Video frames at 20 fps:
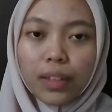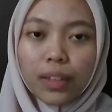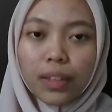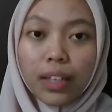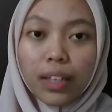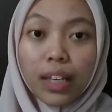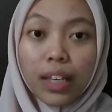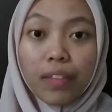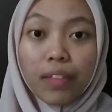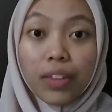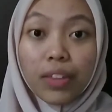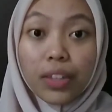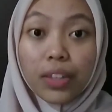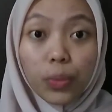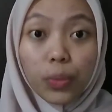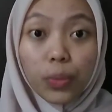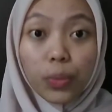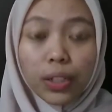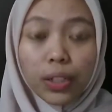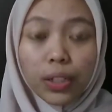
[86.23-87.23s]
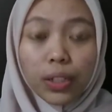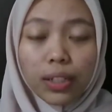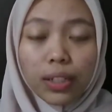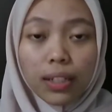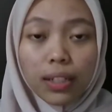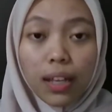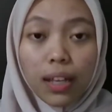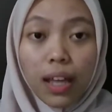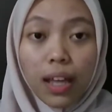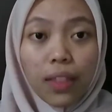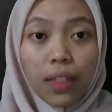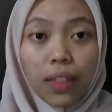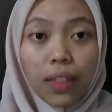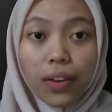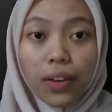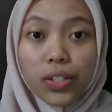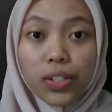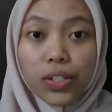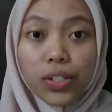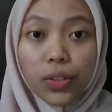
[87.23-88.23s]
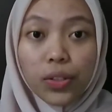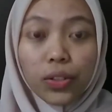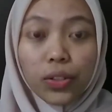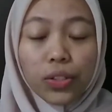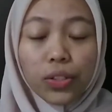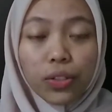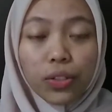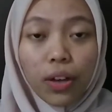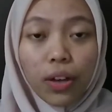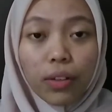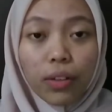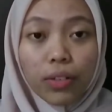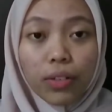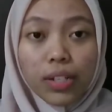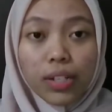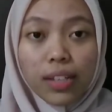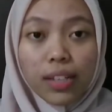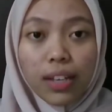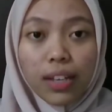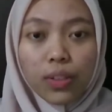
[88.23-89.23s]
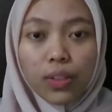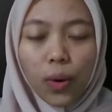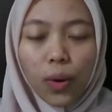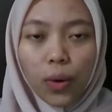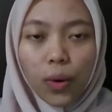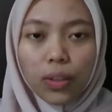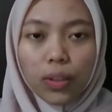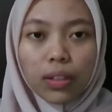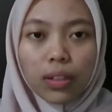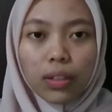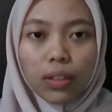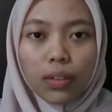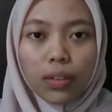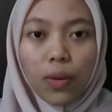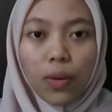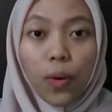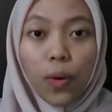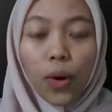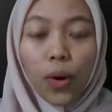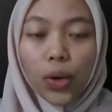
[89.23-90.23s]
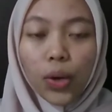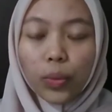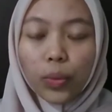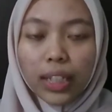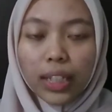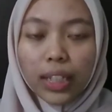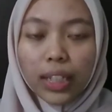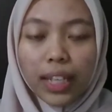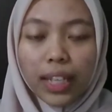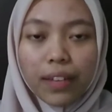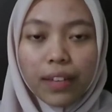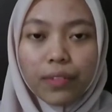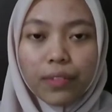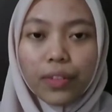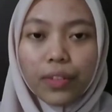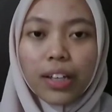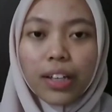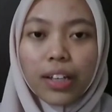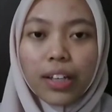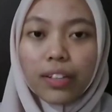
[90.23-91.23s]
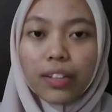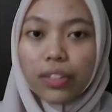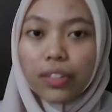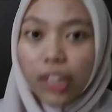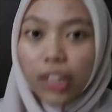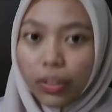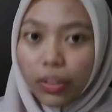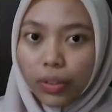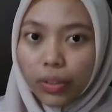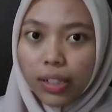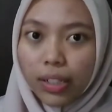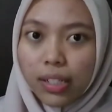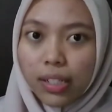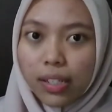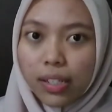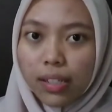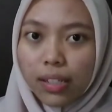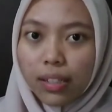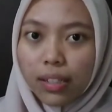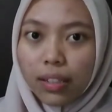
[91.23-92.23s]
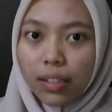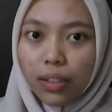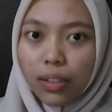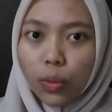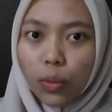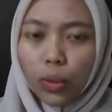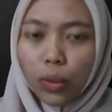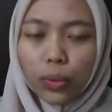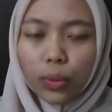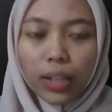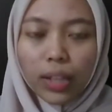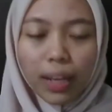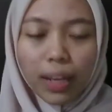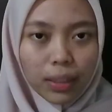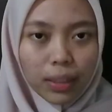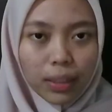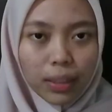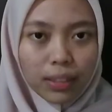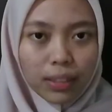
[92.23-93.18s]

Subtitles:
if in this world there is no tolerance at all, or we live without tolerance, what will happen?